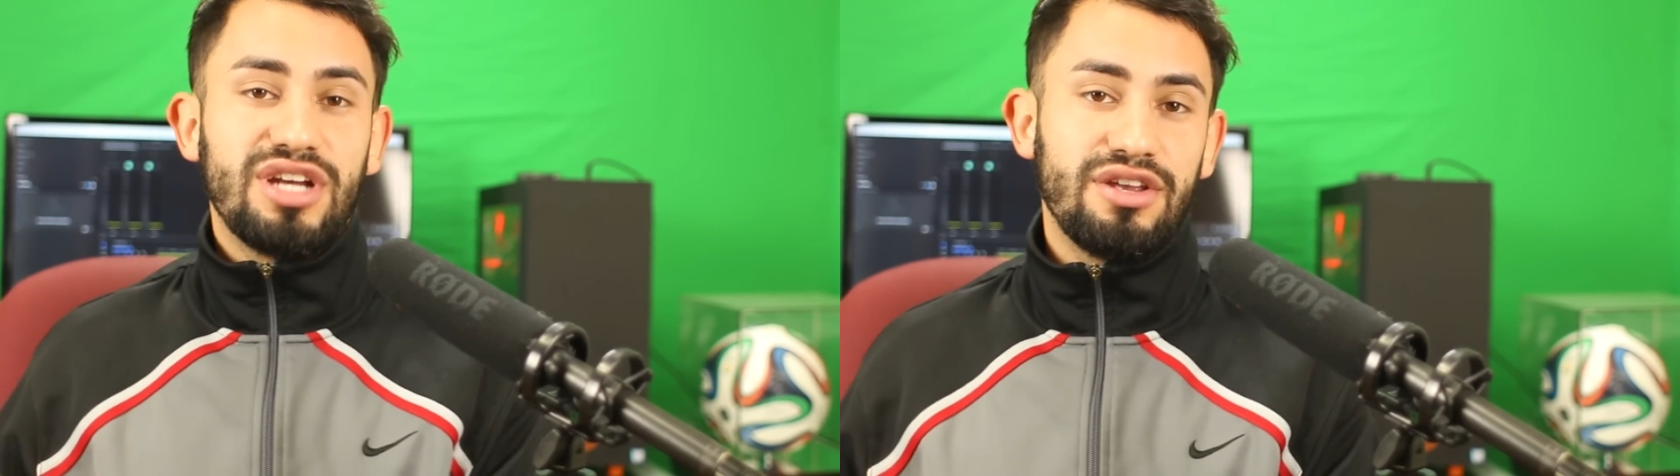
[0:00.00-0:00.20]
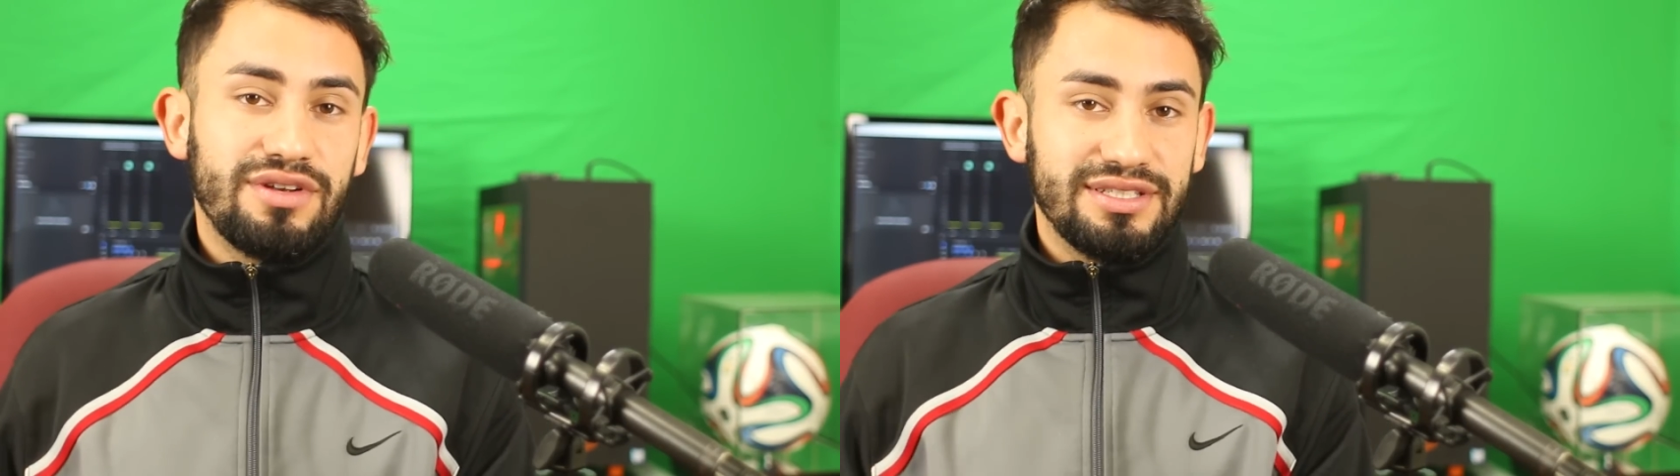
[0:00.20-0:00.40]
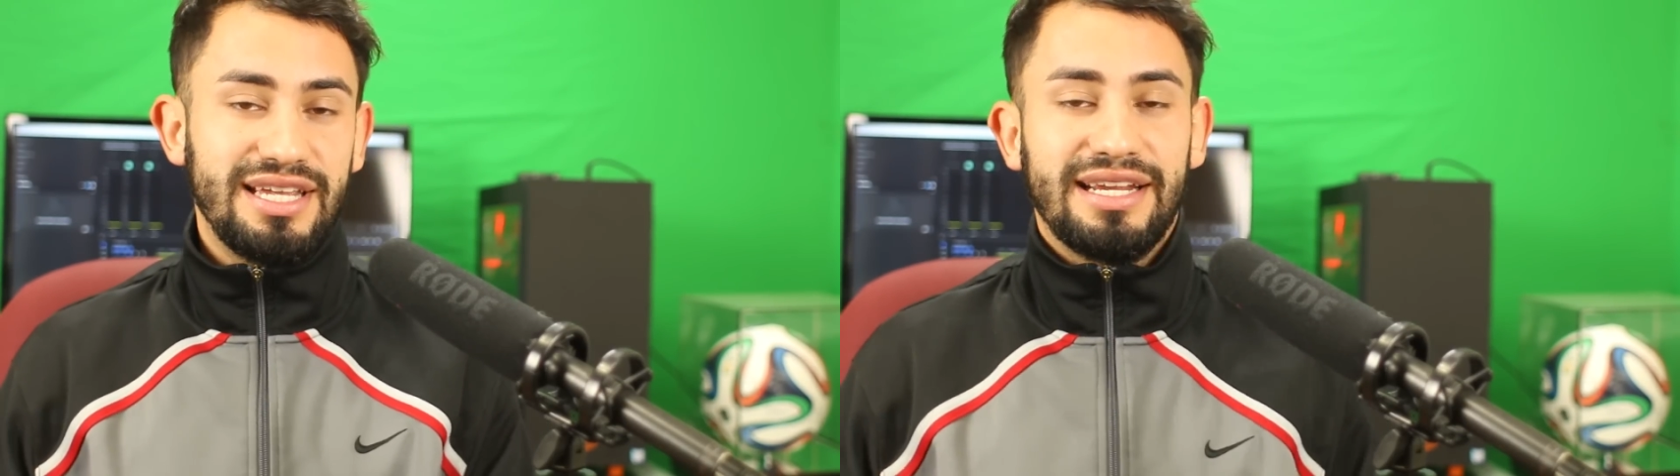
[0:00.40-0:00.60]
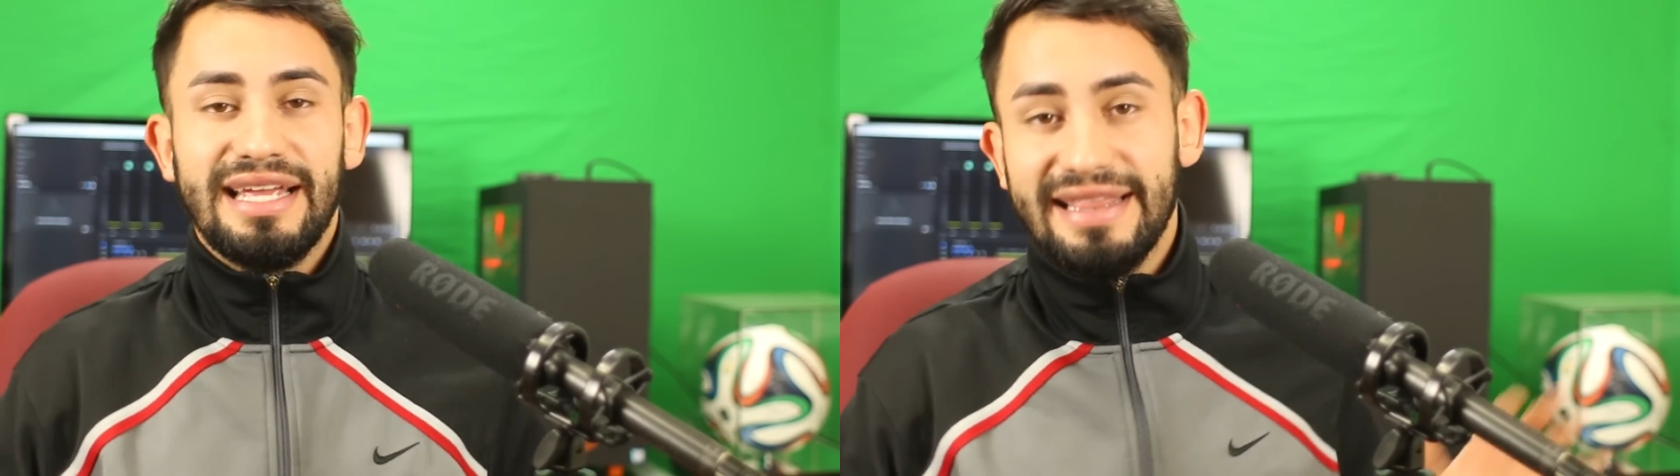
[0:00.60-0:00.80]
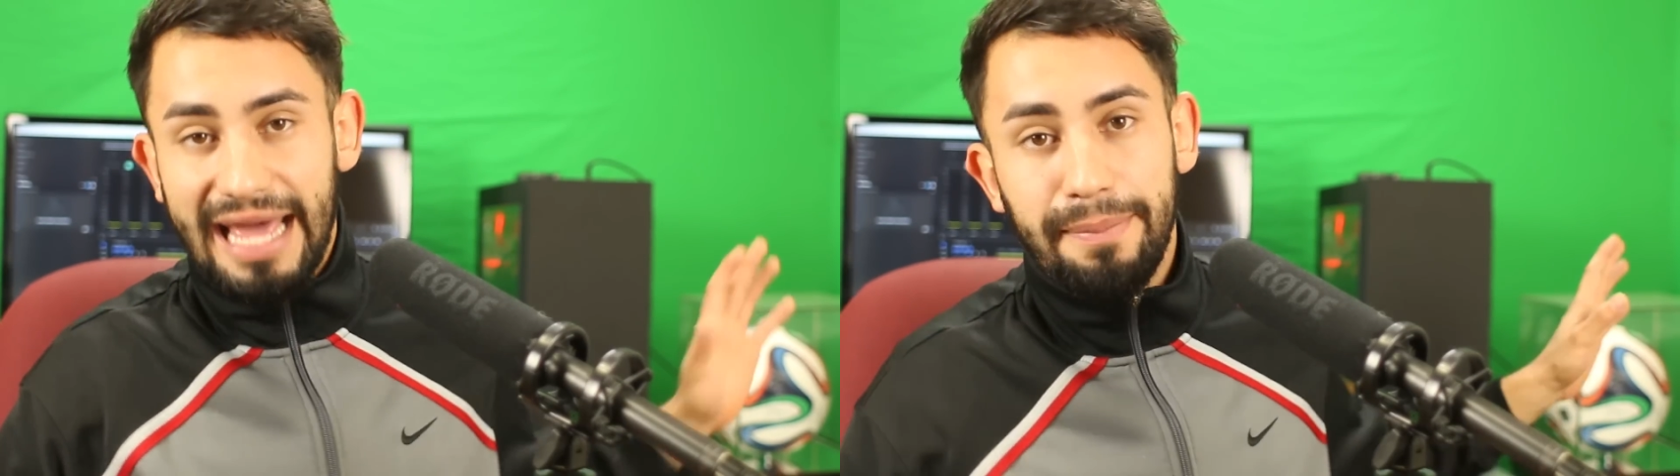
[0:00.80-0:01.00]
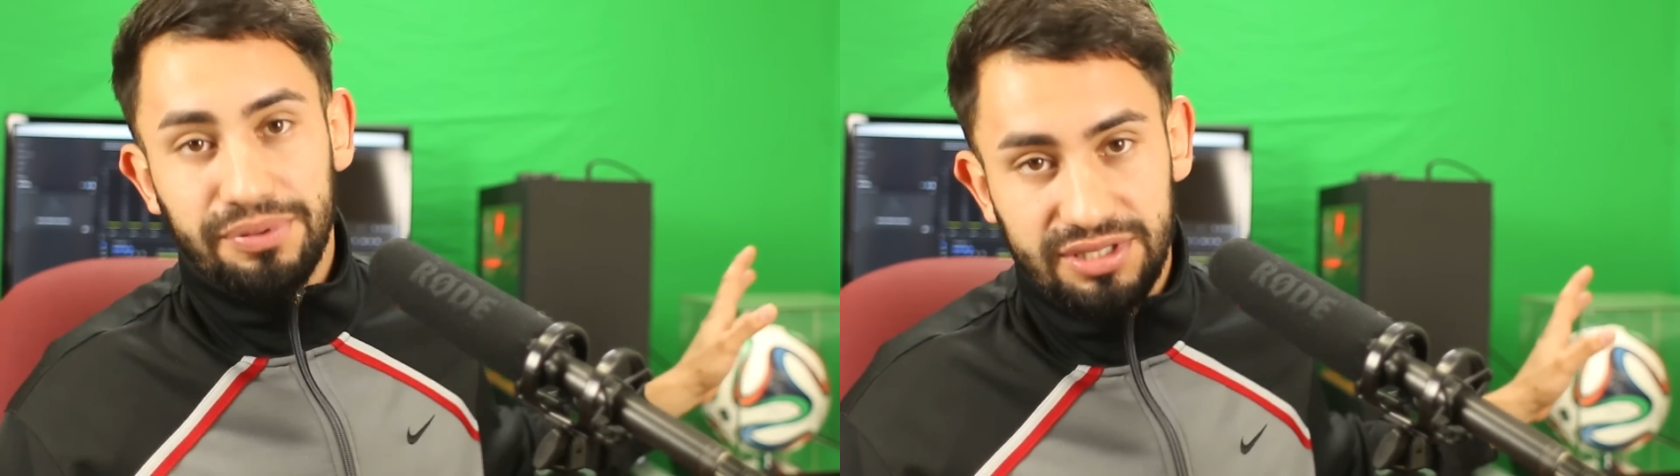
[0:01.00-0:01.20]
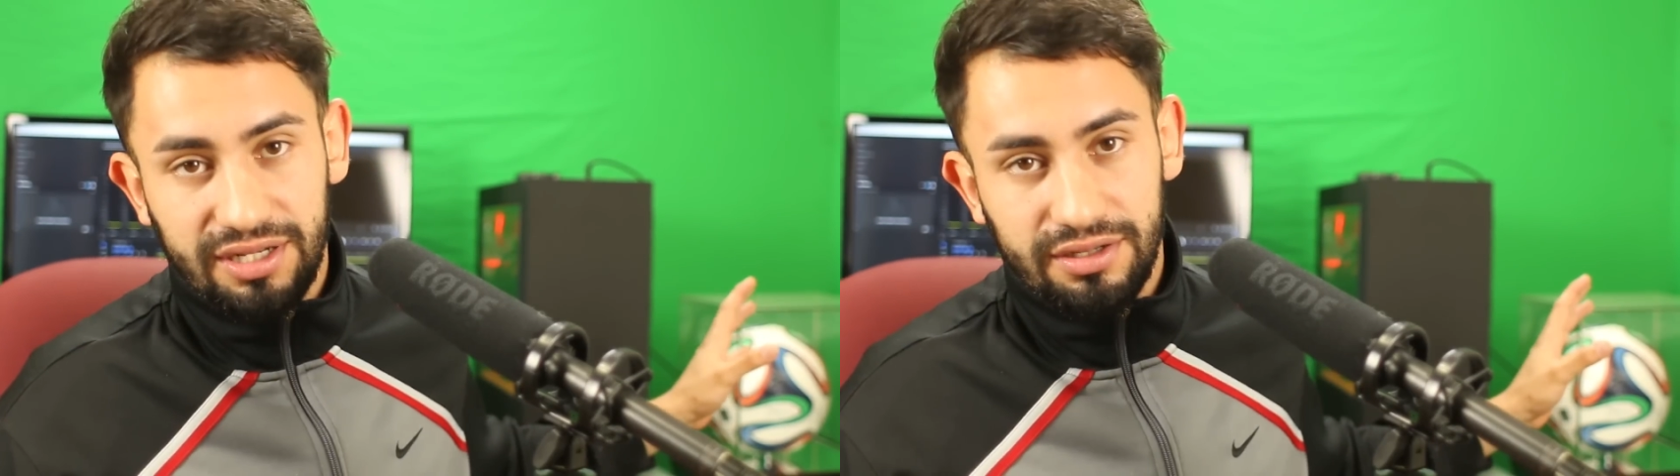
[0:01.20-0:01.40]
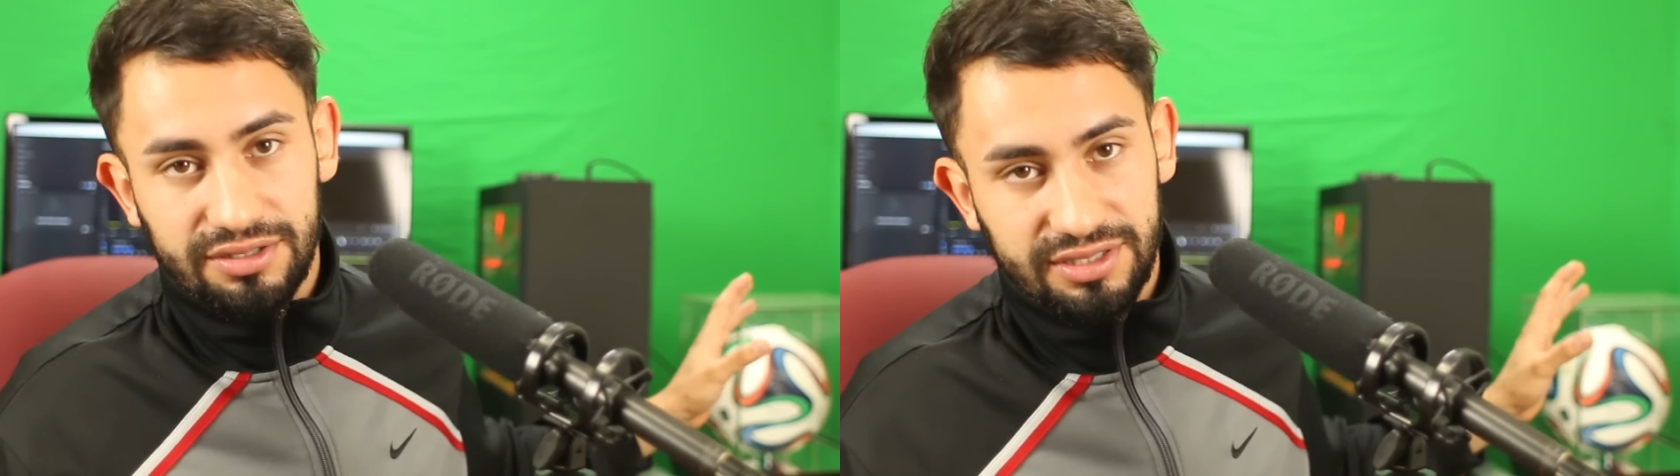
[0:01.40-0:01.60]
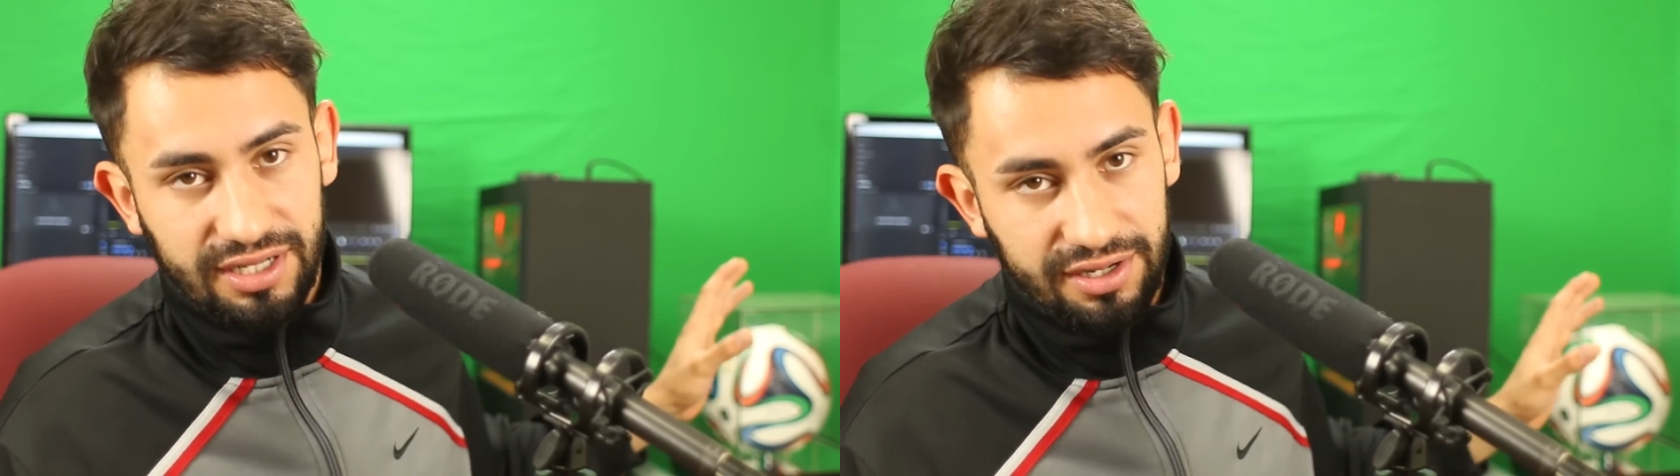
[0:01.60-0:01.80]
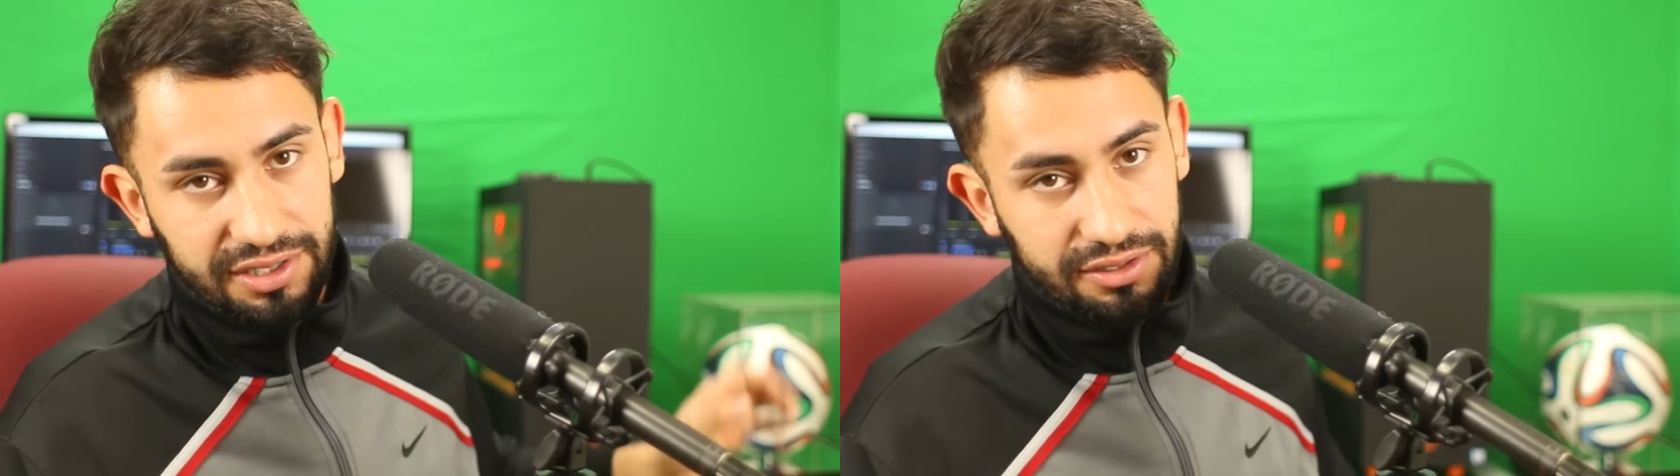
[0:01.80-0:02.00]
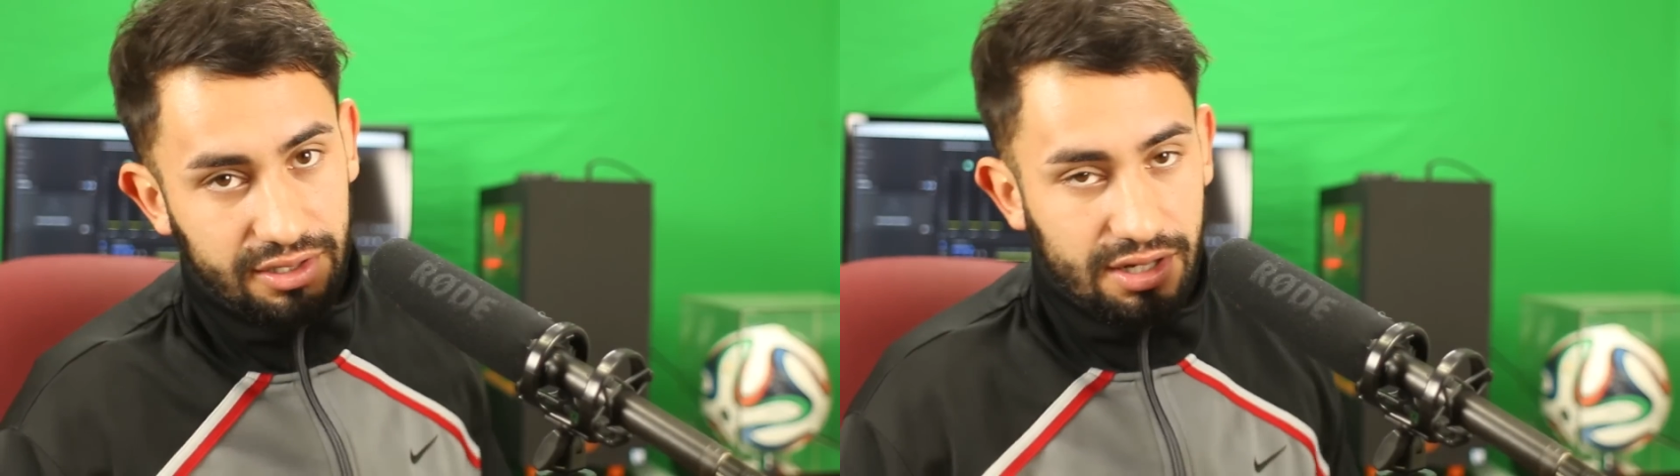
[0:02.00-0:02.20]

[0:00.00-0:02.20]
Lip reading: shot you can take in that particular scenario.